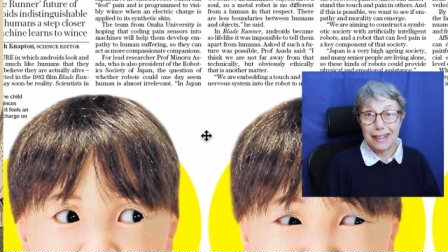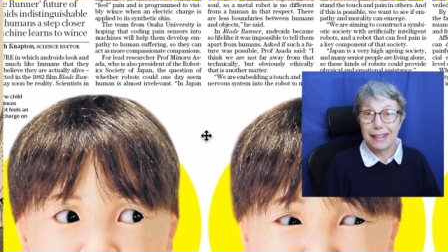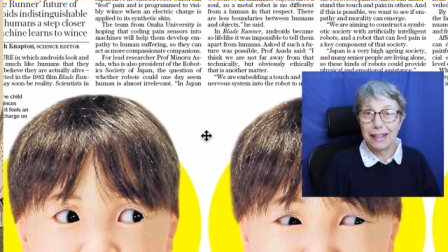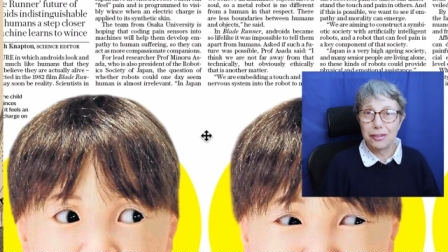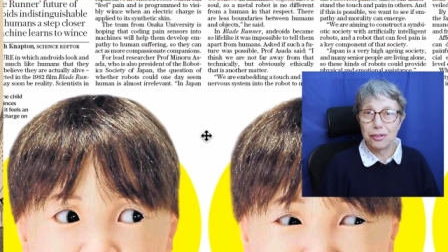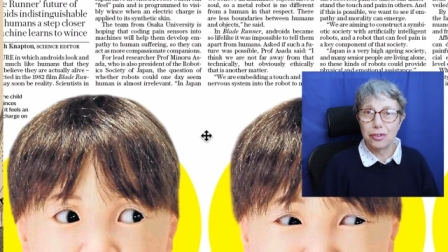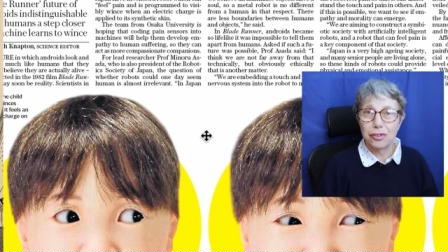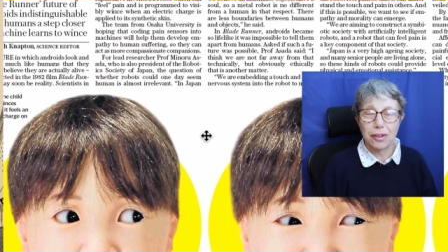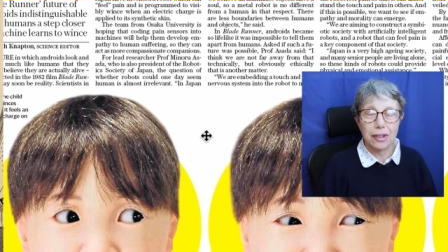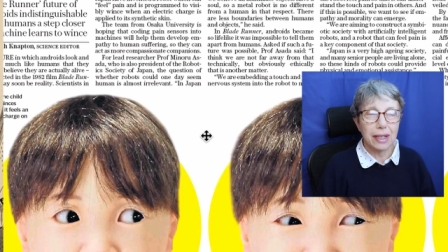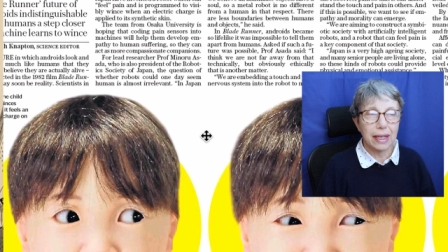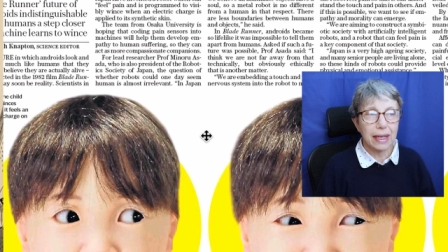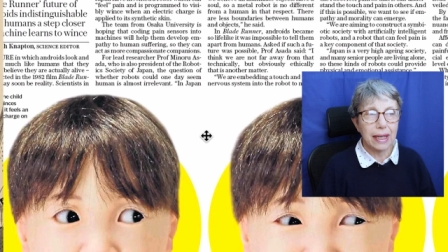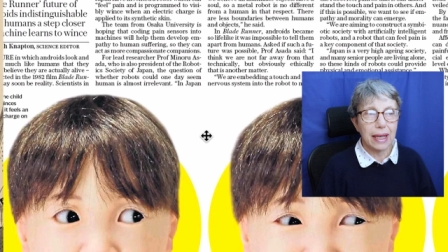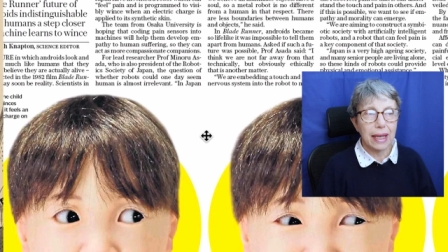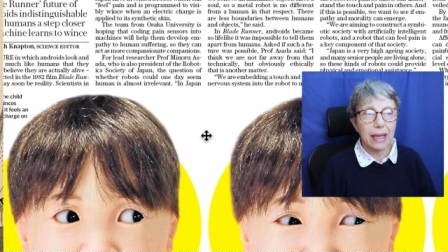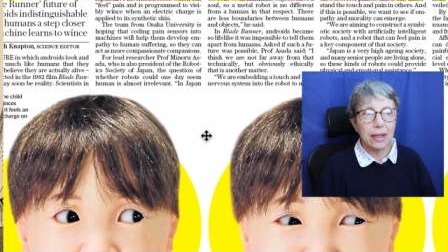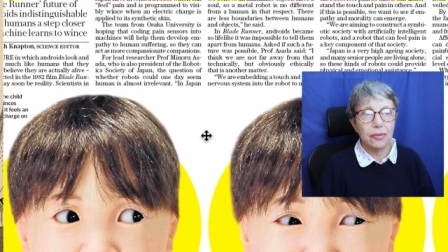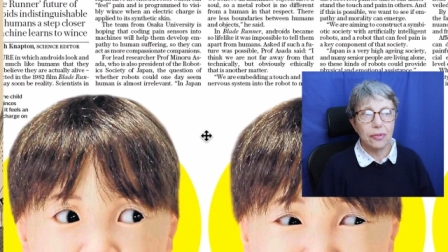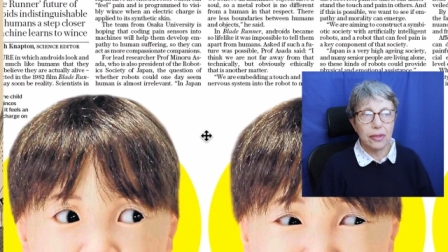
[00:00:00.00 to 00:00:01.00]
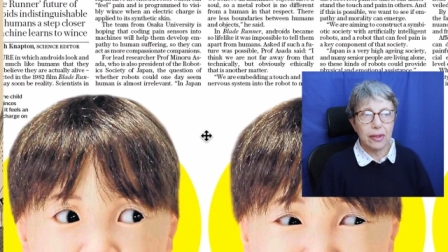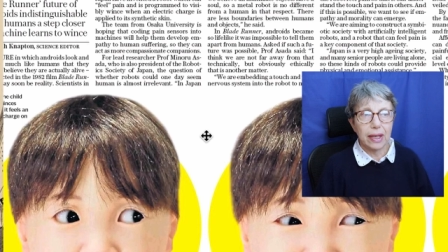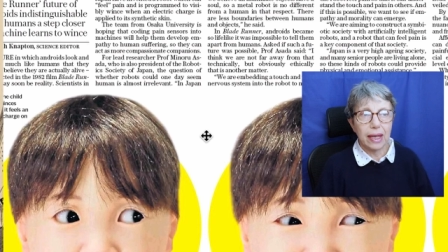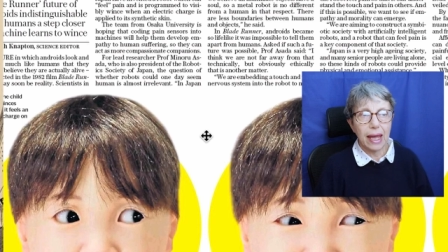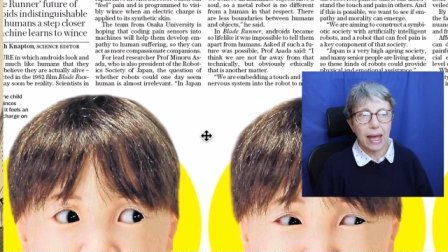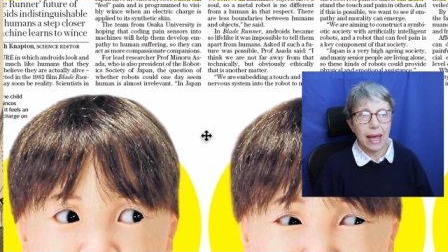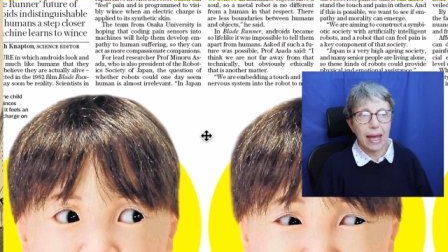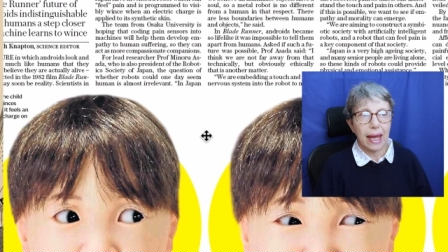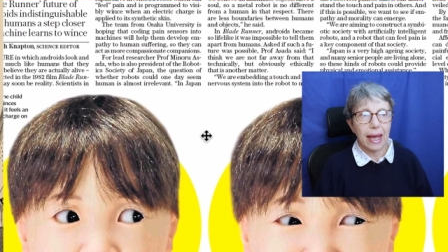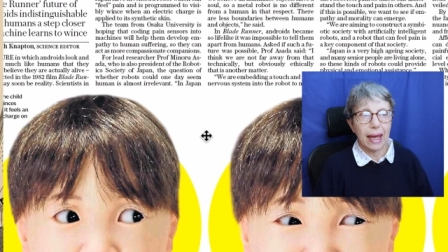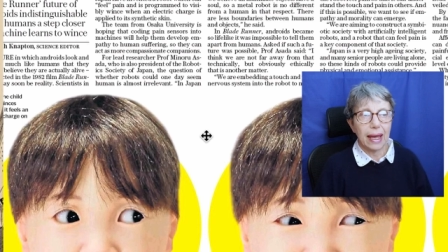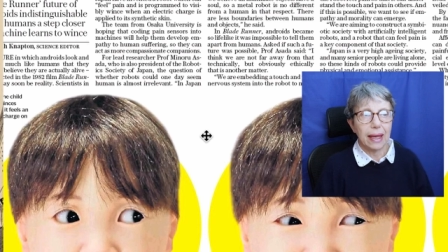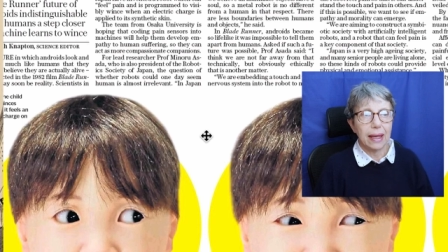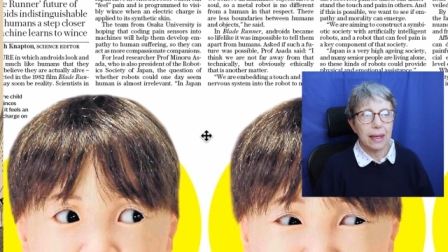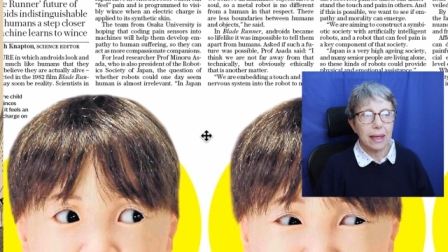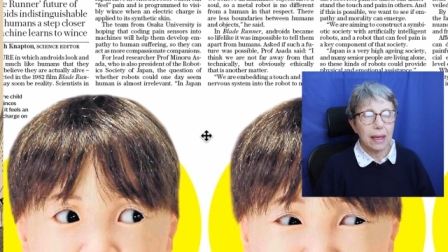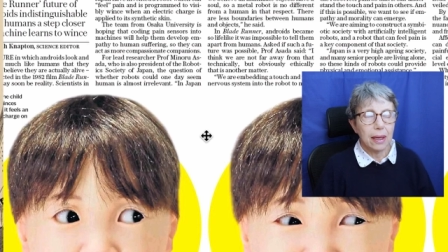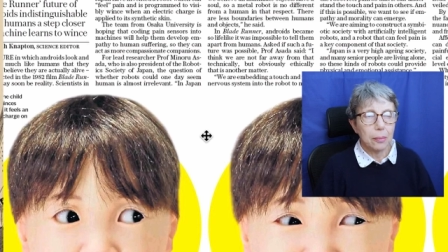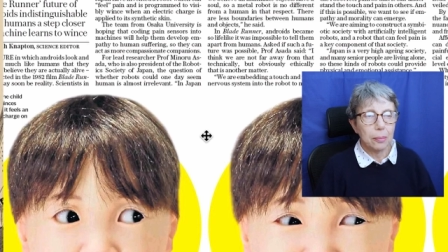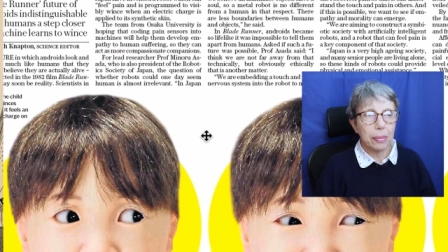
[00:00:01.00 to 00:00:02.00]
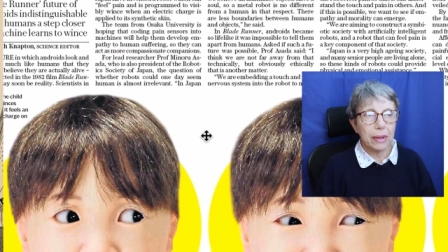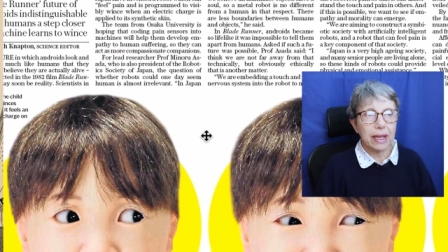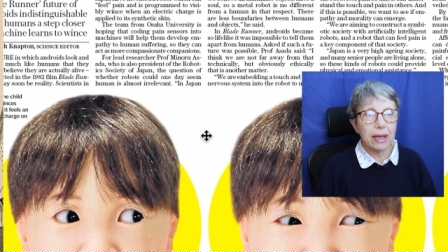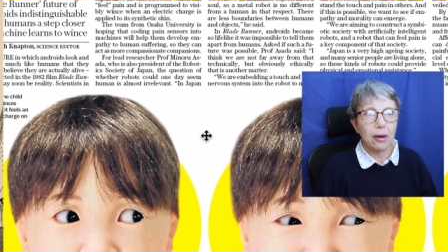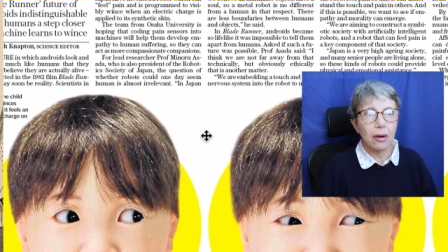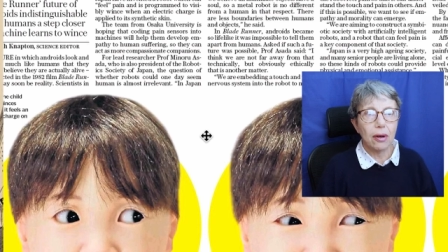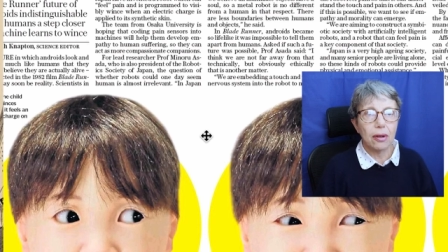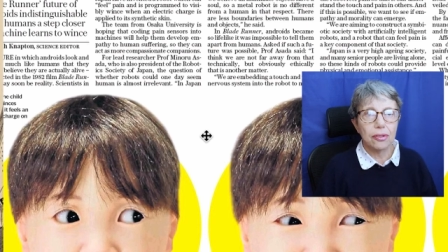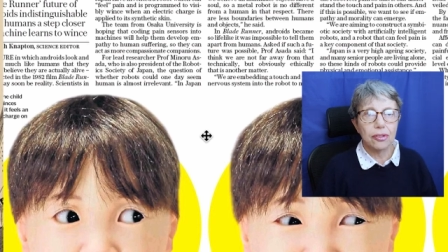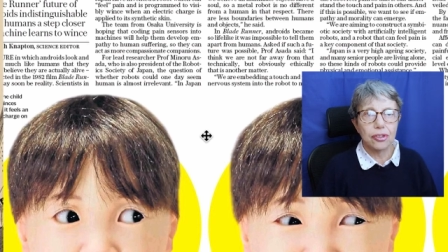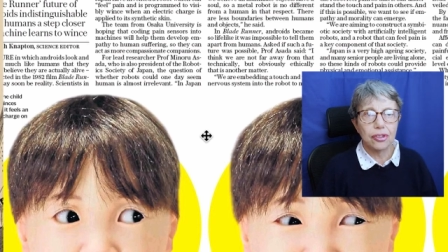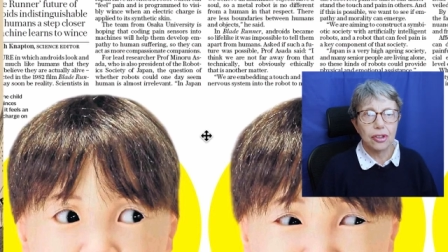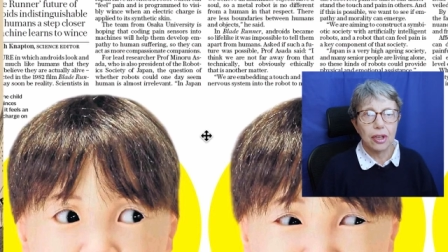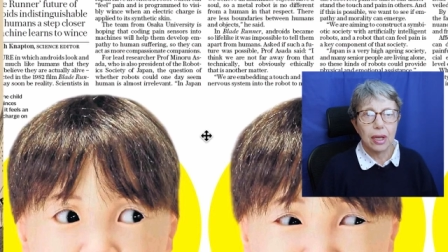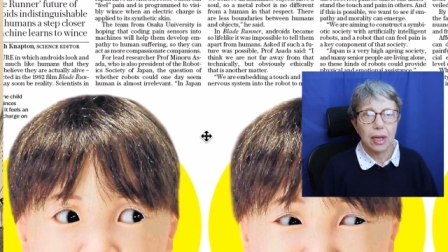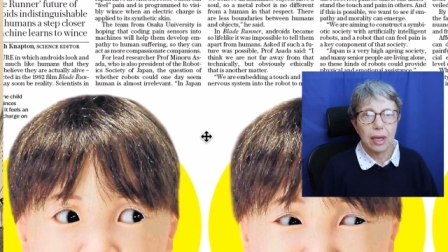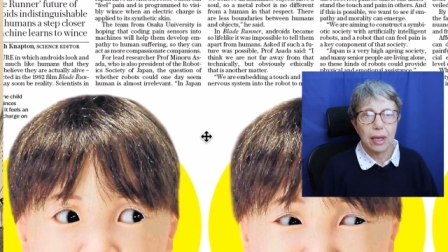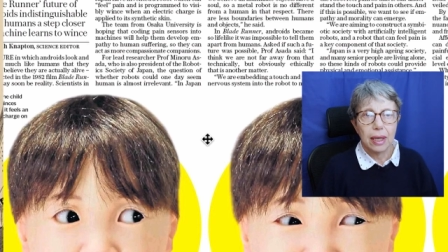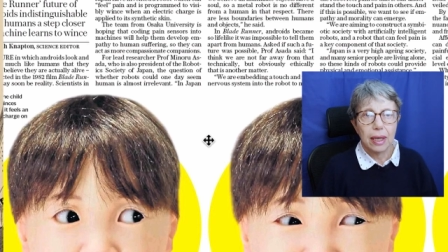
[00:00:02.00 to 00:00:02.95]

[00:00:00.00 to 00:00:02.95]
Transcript: literally in the air because